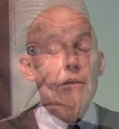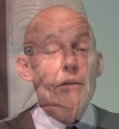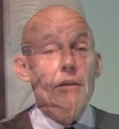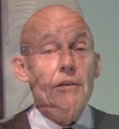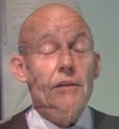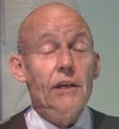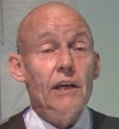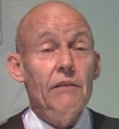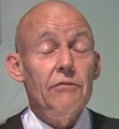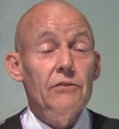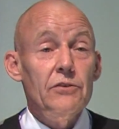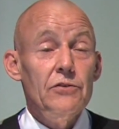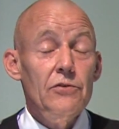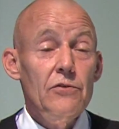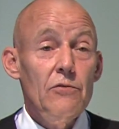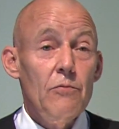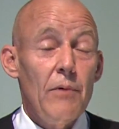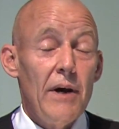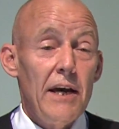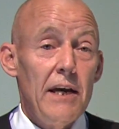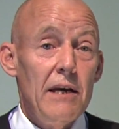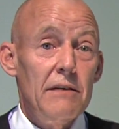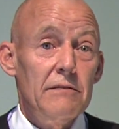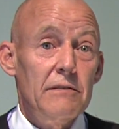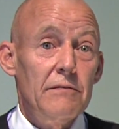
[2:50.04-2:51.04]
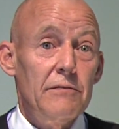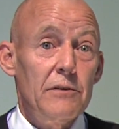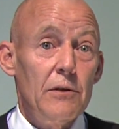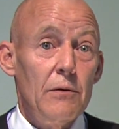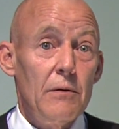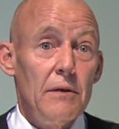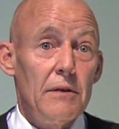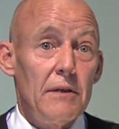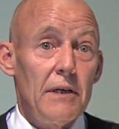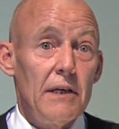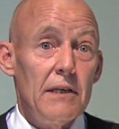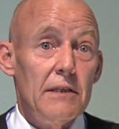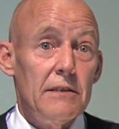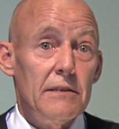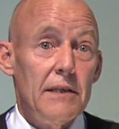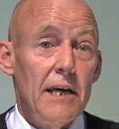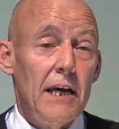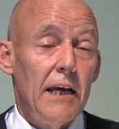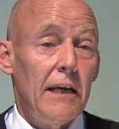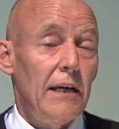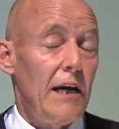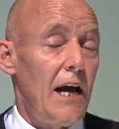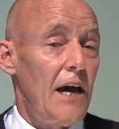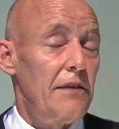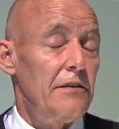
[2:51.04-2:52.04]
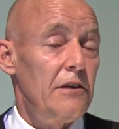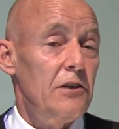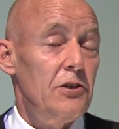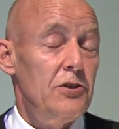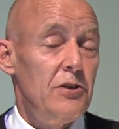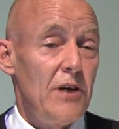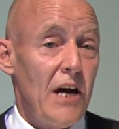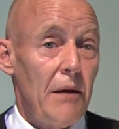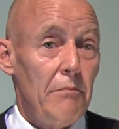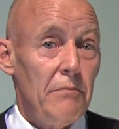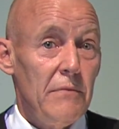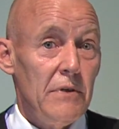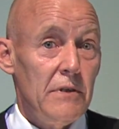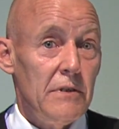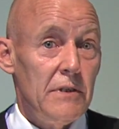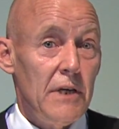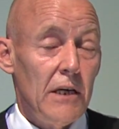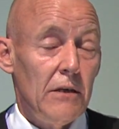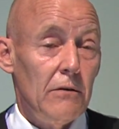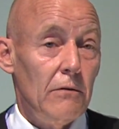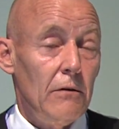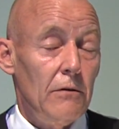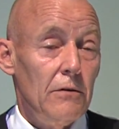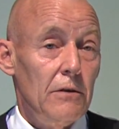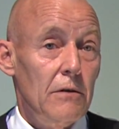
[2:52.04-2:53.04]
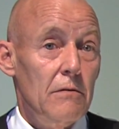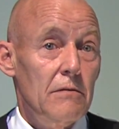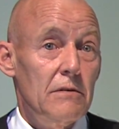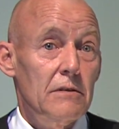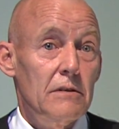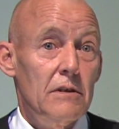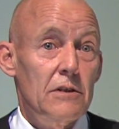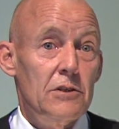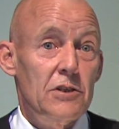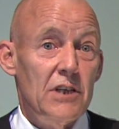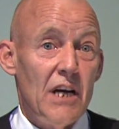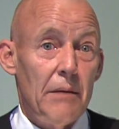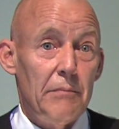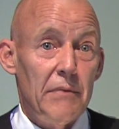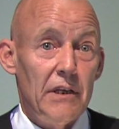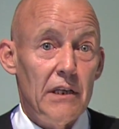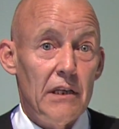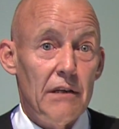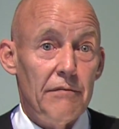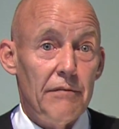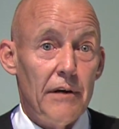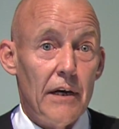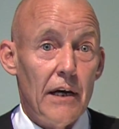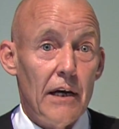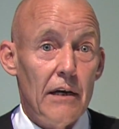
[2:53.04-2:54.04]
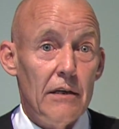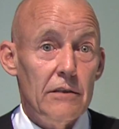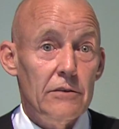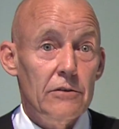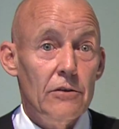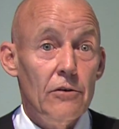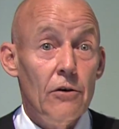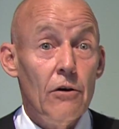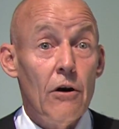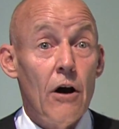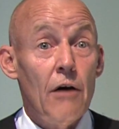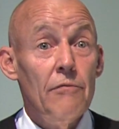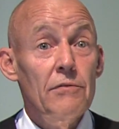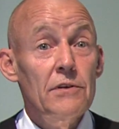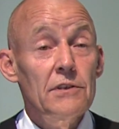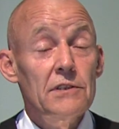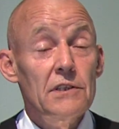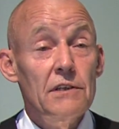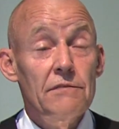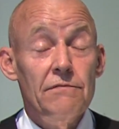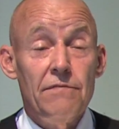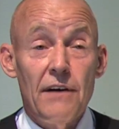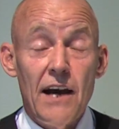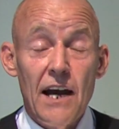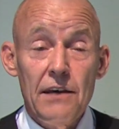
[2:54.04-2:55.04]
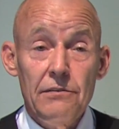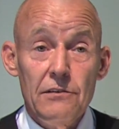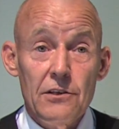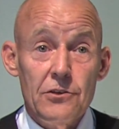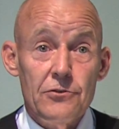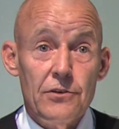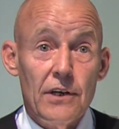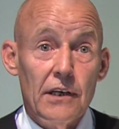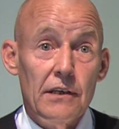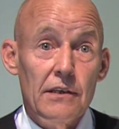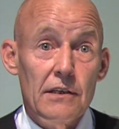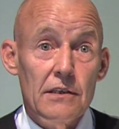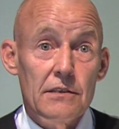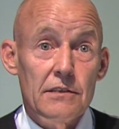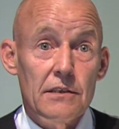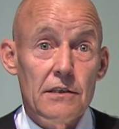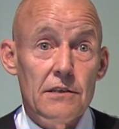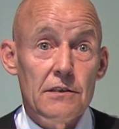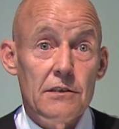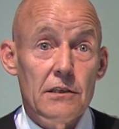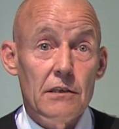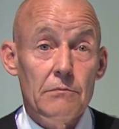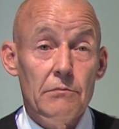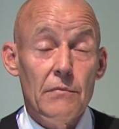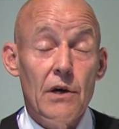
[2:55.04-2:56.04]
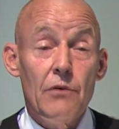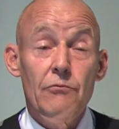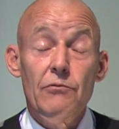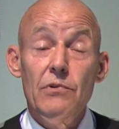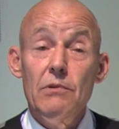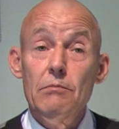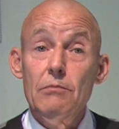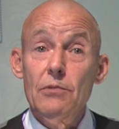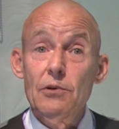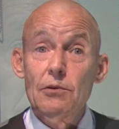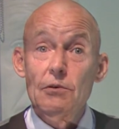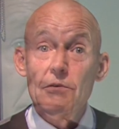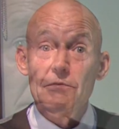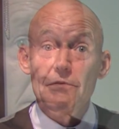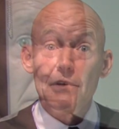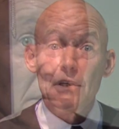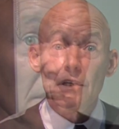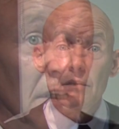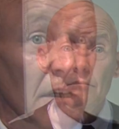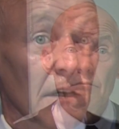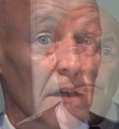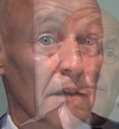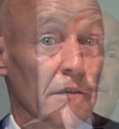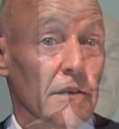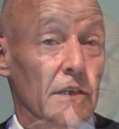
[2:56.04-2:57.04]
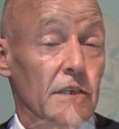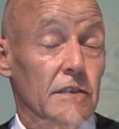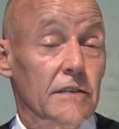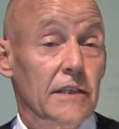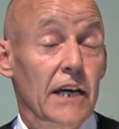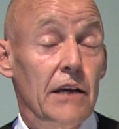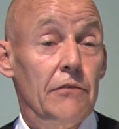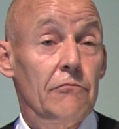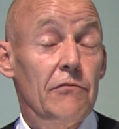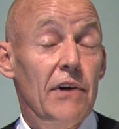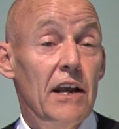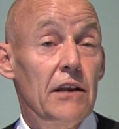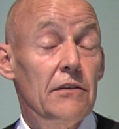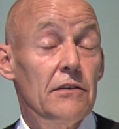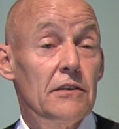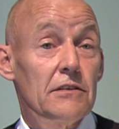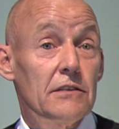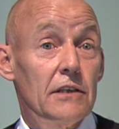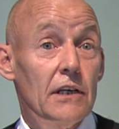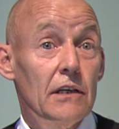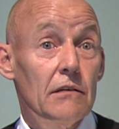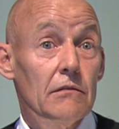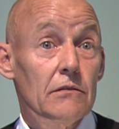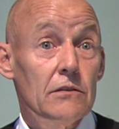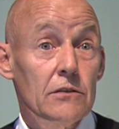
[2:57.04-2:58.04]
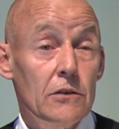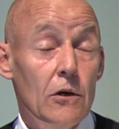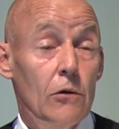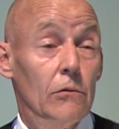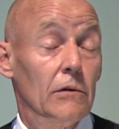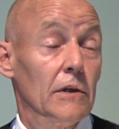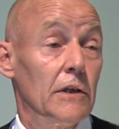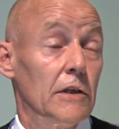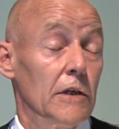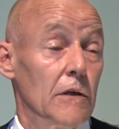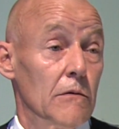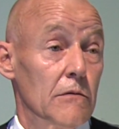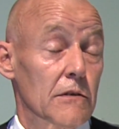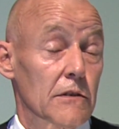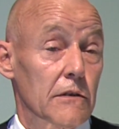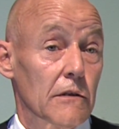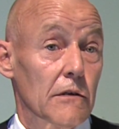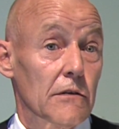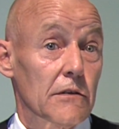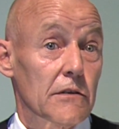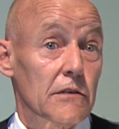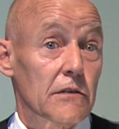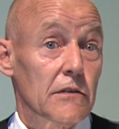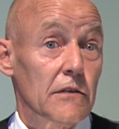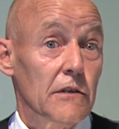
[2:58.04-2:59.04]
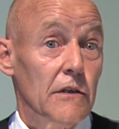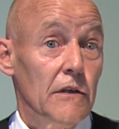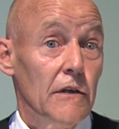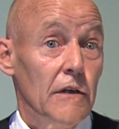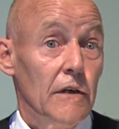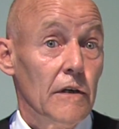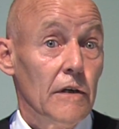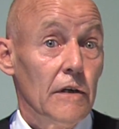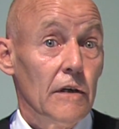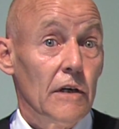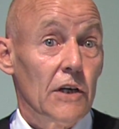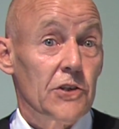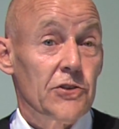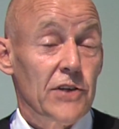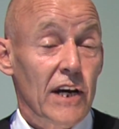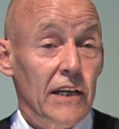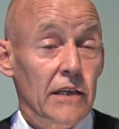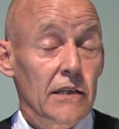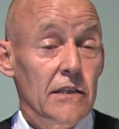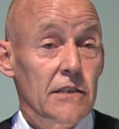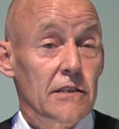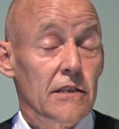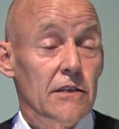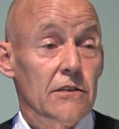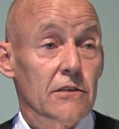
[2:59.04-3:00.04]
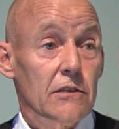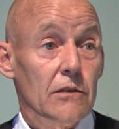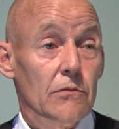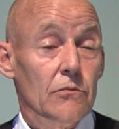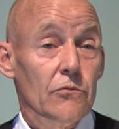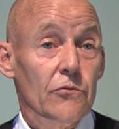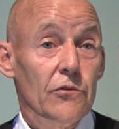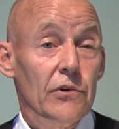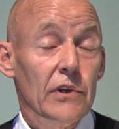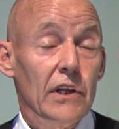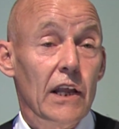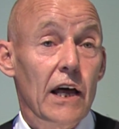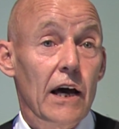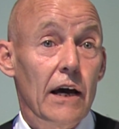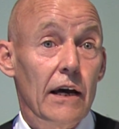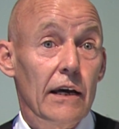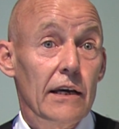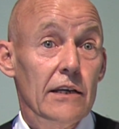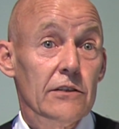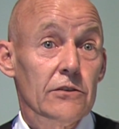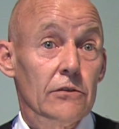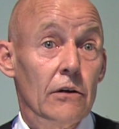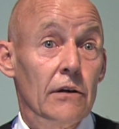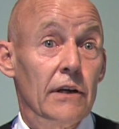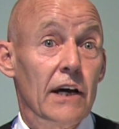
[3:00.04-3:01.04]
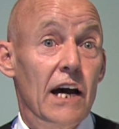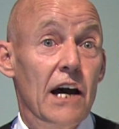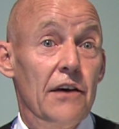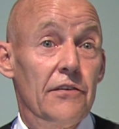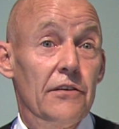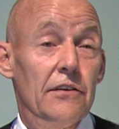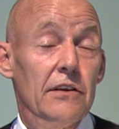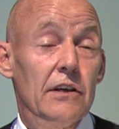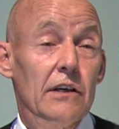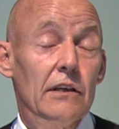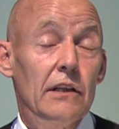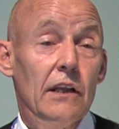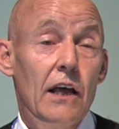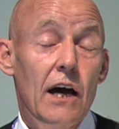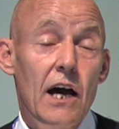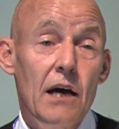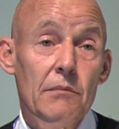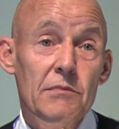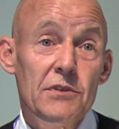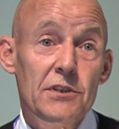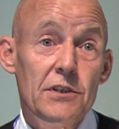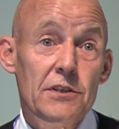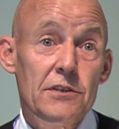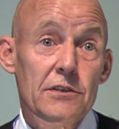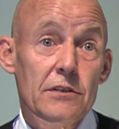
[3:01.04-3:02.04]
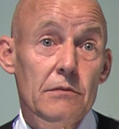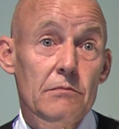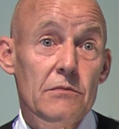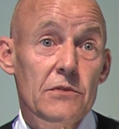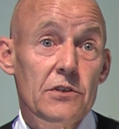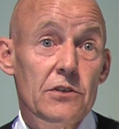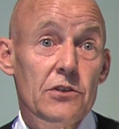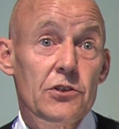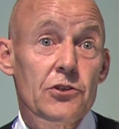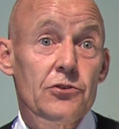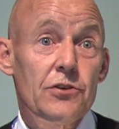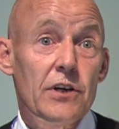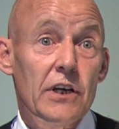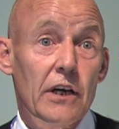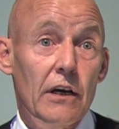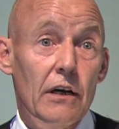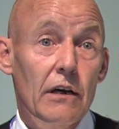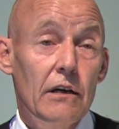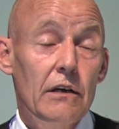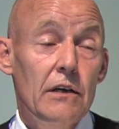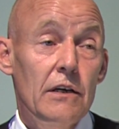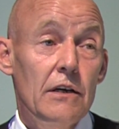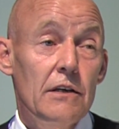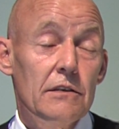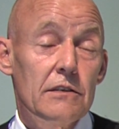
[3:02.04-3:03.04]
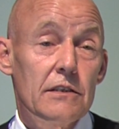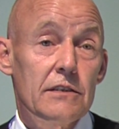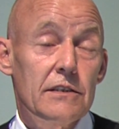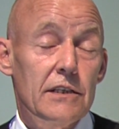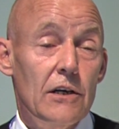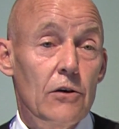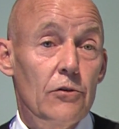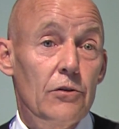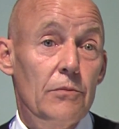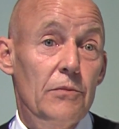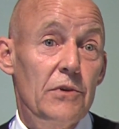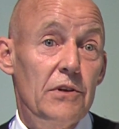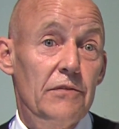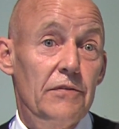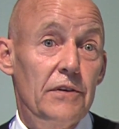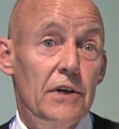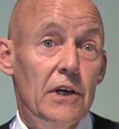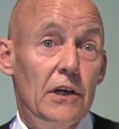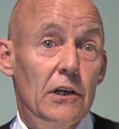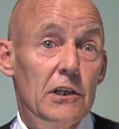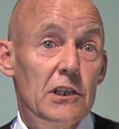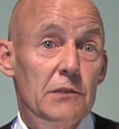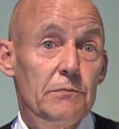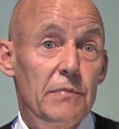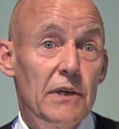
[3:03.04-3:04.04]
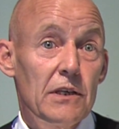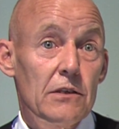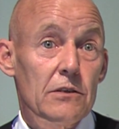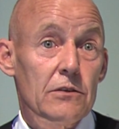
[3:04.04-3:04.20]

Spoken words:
They have two ways of doing this. They can either jam the signal using a jamming device, or obviously find the tracking system and remove it. This then renders it totally useless. A tracking system relies on either the alarm system to trigger to tell them the vehicle is being